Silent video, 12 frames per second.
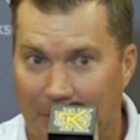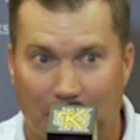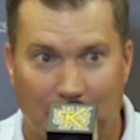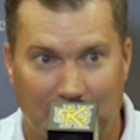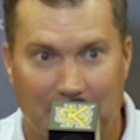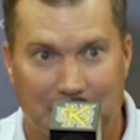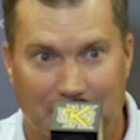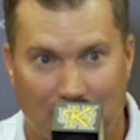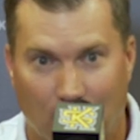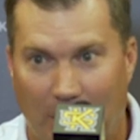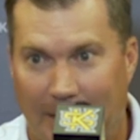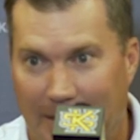and they're going to get it to
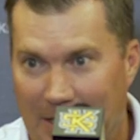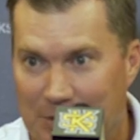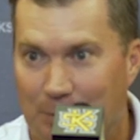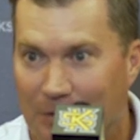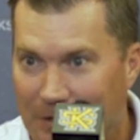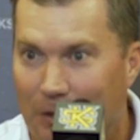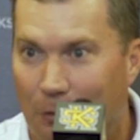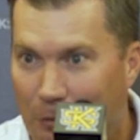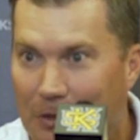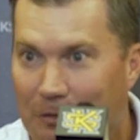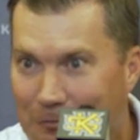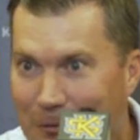their wideouts, but they're going to run the